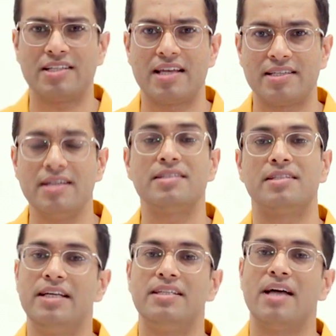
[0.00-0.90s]
assets?
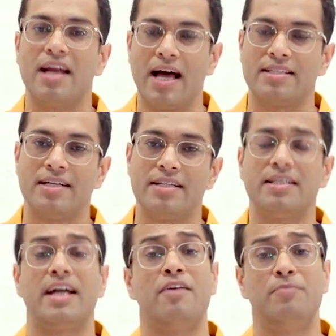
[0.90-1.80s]
These are assets
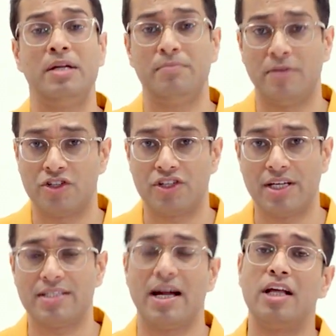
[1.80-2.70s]
that have been
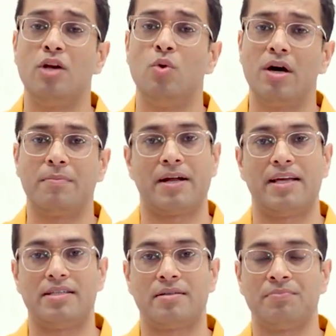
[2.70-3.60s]
purchased at a lower
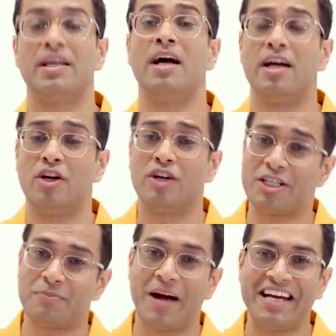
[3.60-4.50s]
price. Now,
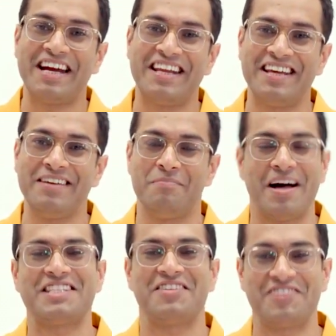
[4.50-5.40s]
despite getting
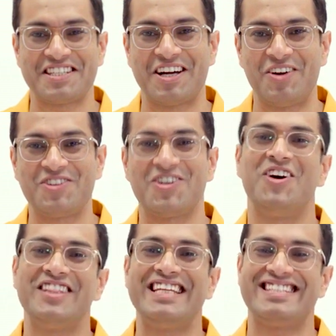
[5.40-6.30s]
massive discounts
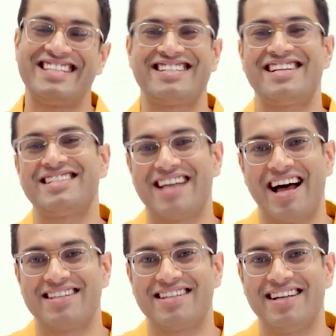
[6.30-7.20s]
on these distressed
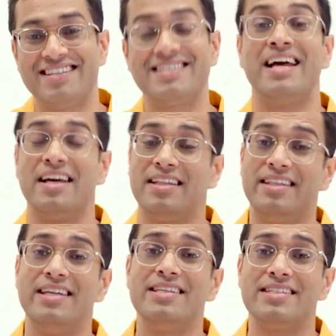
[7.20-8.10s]
assets,
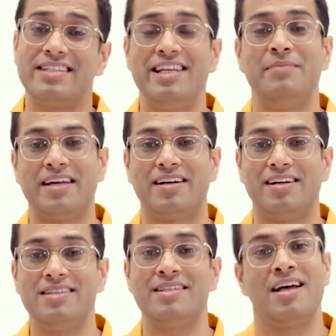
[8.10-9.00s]
these steel
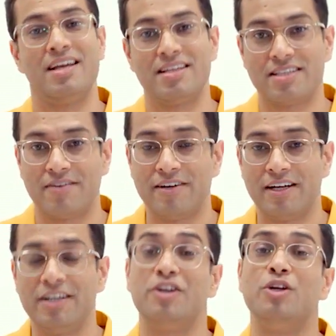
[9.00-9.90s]
makers
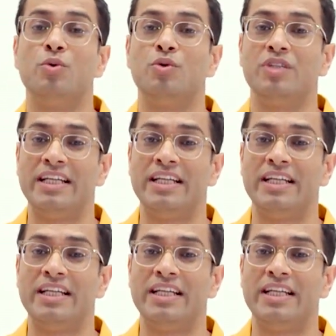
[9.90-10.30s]
suffered due to the